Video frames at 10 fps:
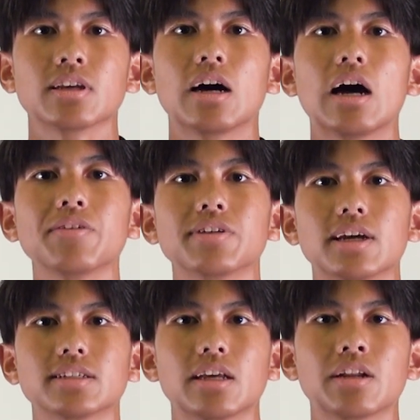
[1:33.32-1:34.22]
I
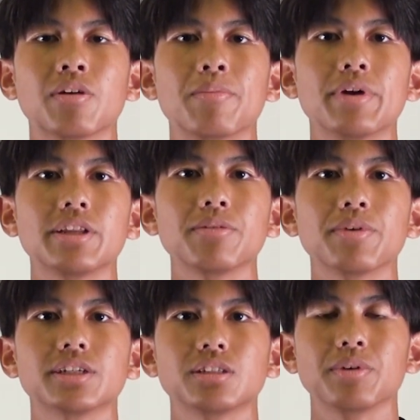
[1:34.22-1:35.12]
realized that there were many
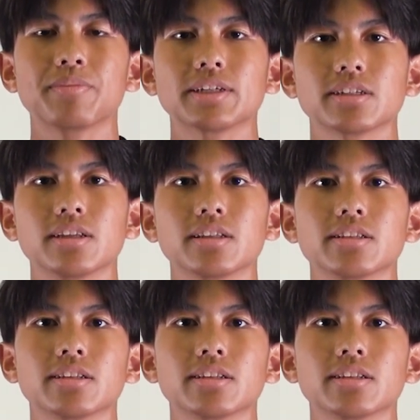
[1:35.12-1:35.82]
ways to be masculine,